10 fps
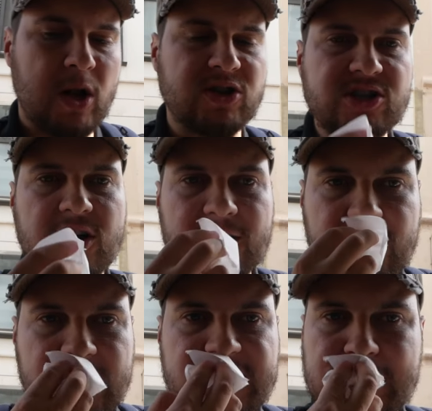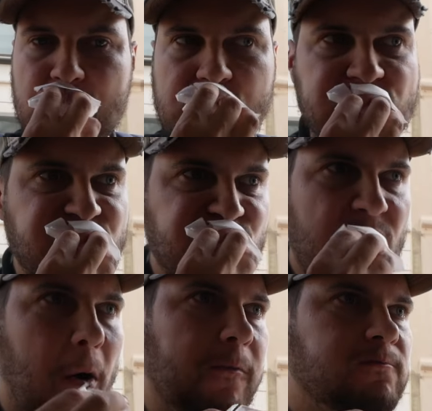This codfish
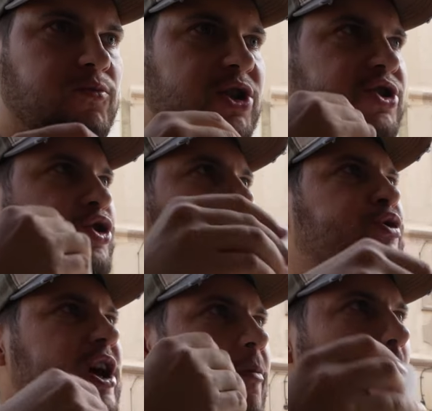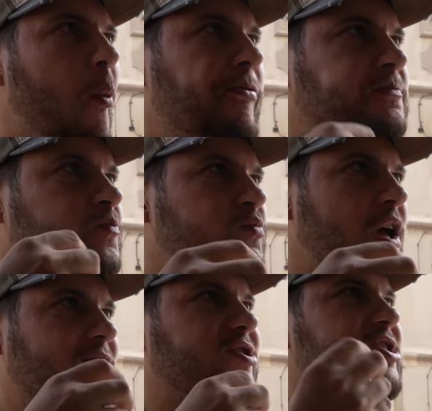is chewy.
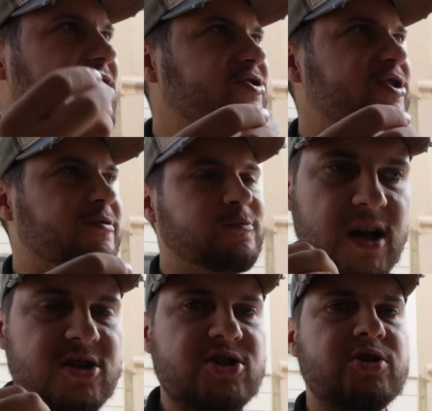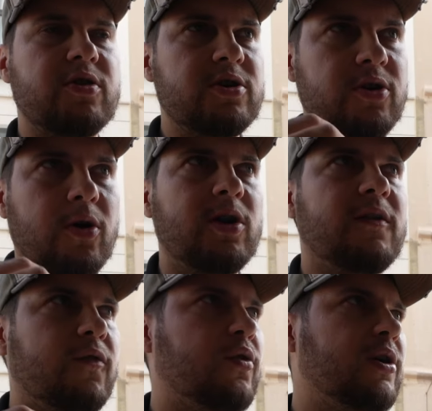Mm. The texture, strong
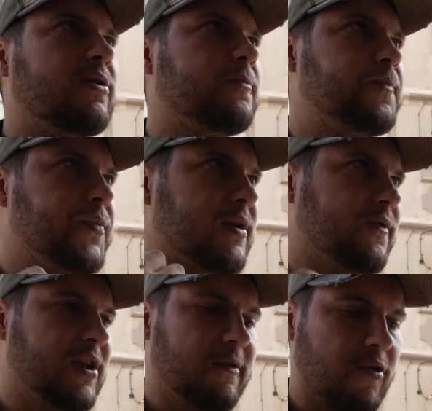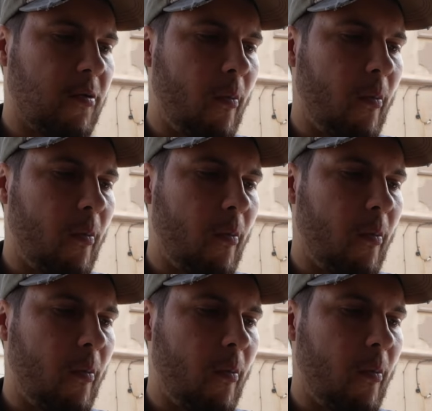olive oil flavor.